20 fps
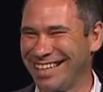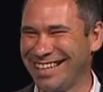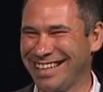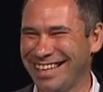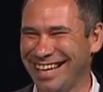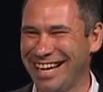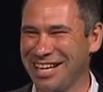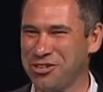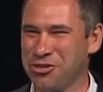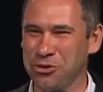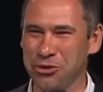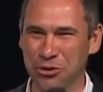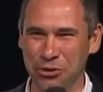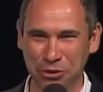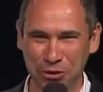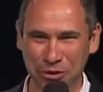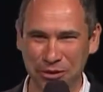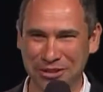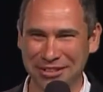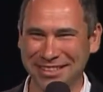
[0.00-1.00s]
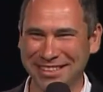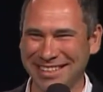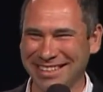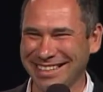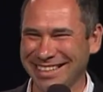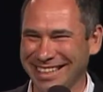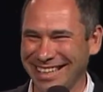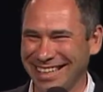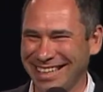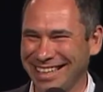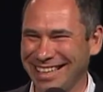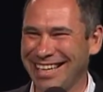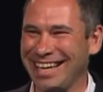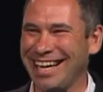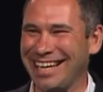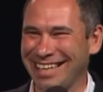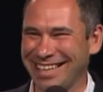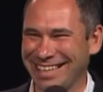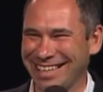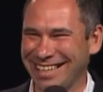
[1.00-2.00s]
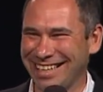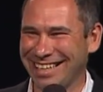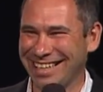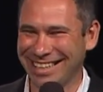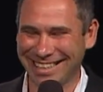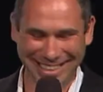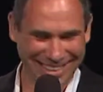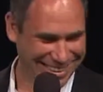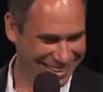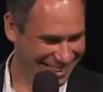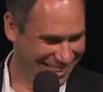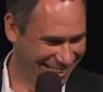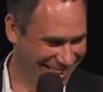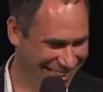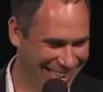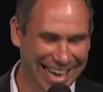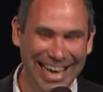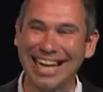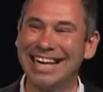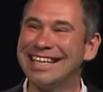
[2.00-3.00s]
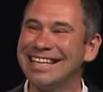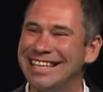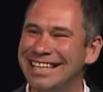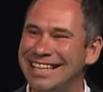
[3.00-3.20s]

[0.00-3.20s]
I'm sure you know. Yeah. Huh?